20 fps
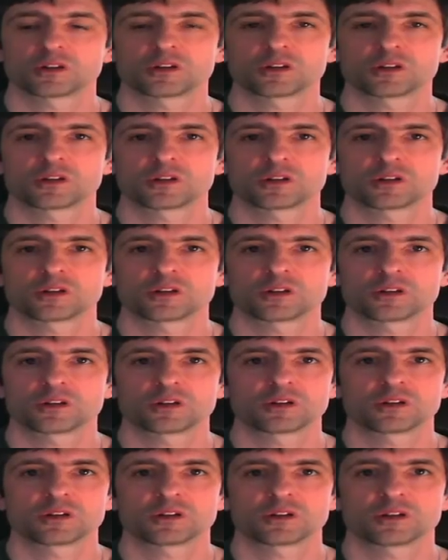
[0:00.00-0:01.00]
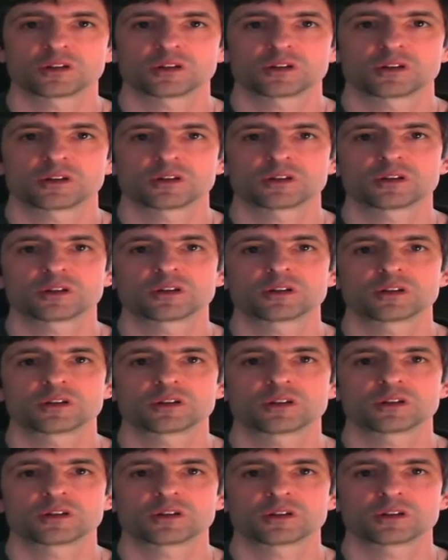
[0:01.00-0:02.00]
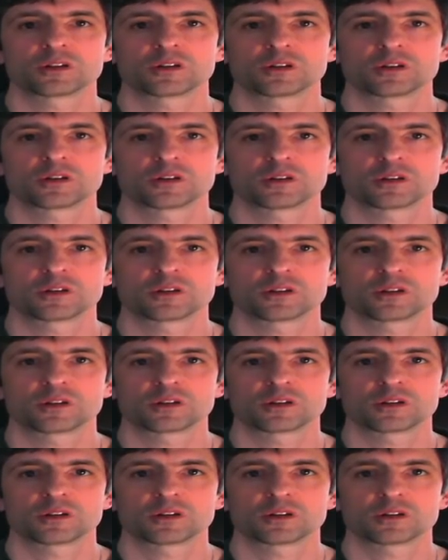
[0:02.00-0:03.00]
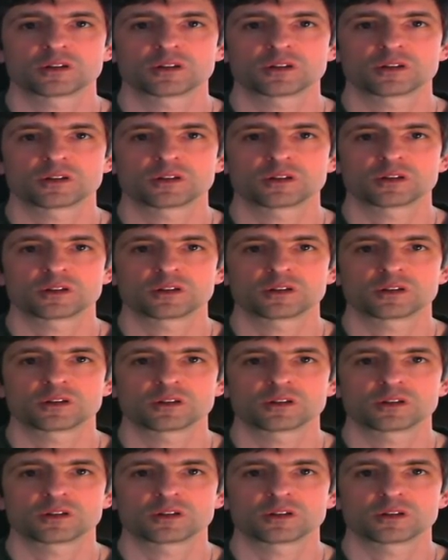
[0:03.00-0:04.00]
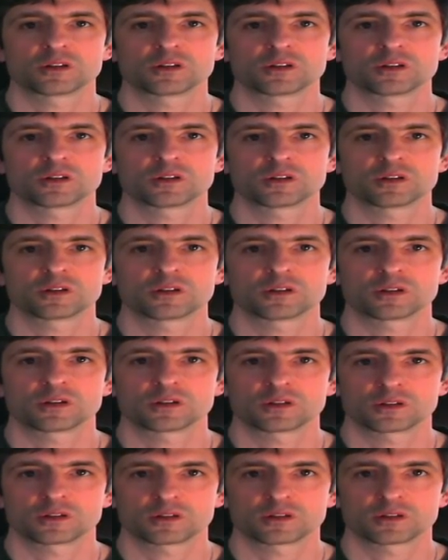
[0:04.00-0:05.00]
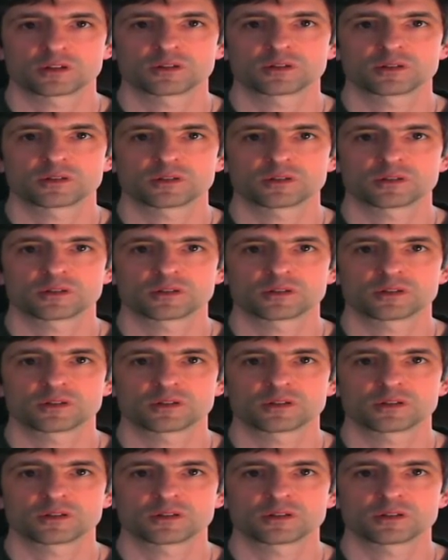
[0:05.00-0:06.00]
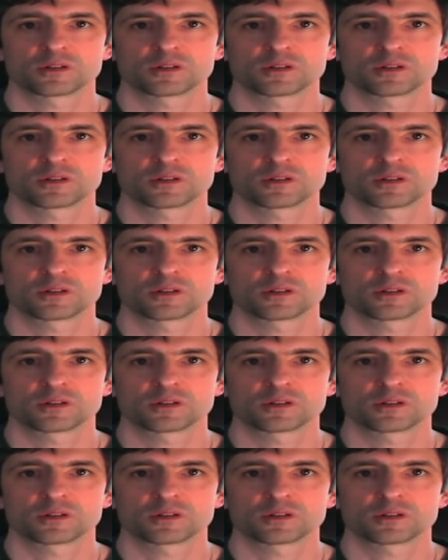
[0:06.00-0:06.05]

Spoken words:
(not speaking)